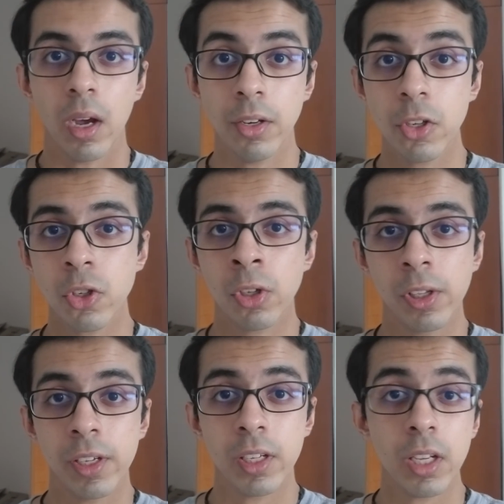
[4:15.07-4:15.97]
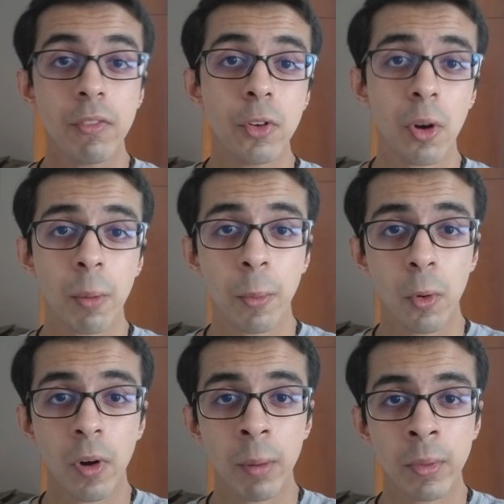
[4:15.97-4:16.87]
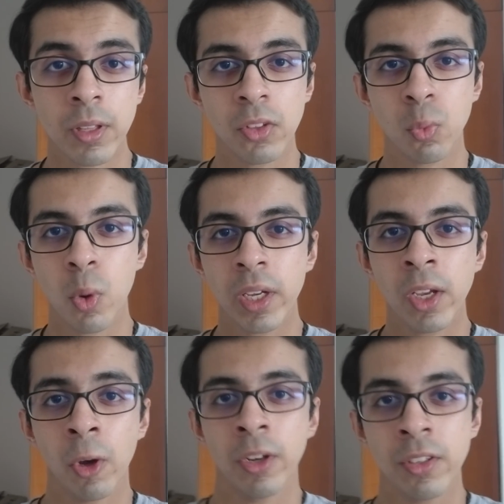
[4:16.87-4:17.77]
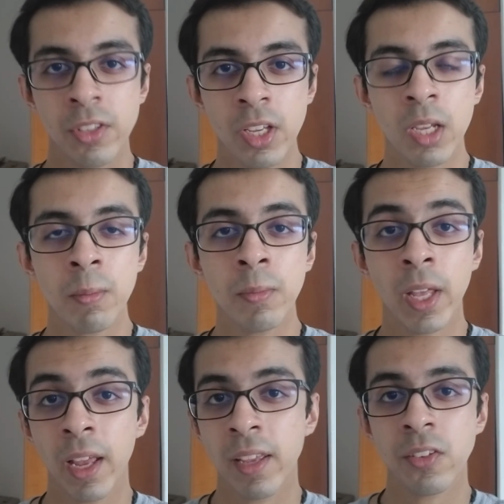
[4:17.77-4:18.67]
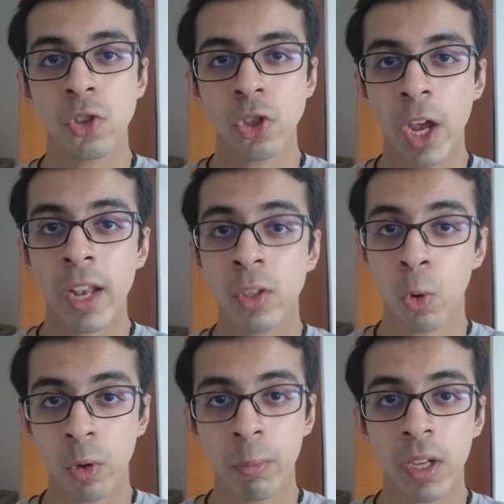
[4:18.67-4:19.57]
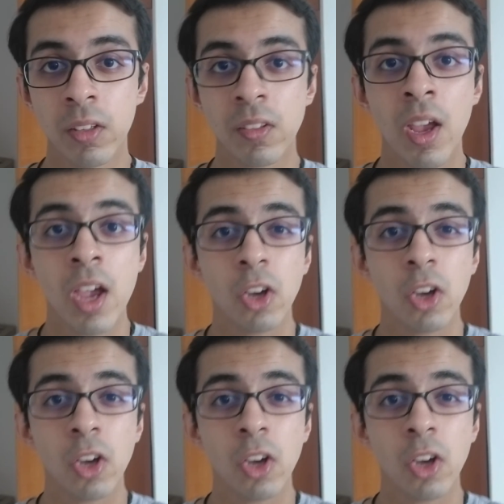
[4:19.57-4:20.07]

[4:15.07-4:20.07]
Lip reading: Additionally, if you're a programmer that's working on a team that has a shared code base,